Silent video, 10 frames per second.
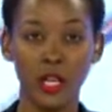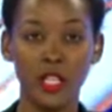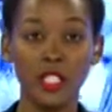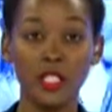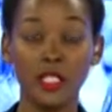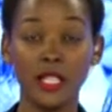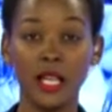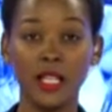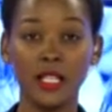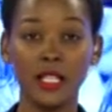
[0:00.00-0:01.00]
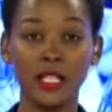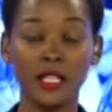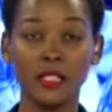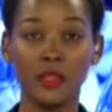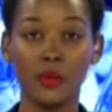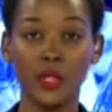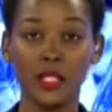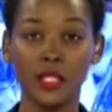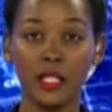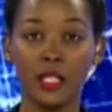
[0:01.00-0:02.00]
She said leaders in
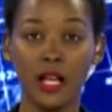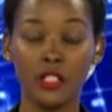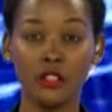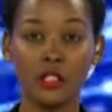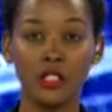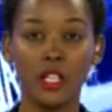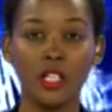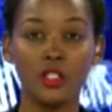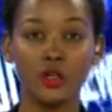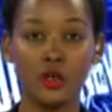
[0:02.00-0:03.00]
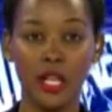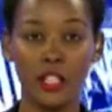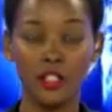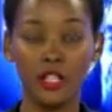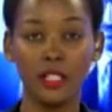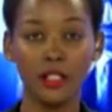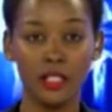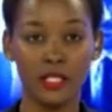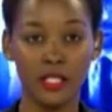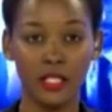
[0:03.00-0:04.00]
Western countries should educate
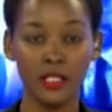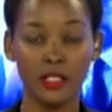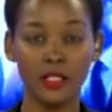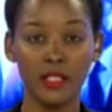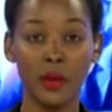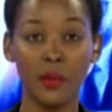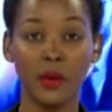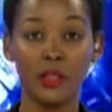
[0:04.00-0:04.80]
their citizens about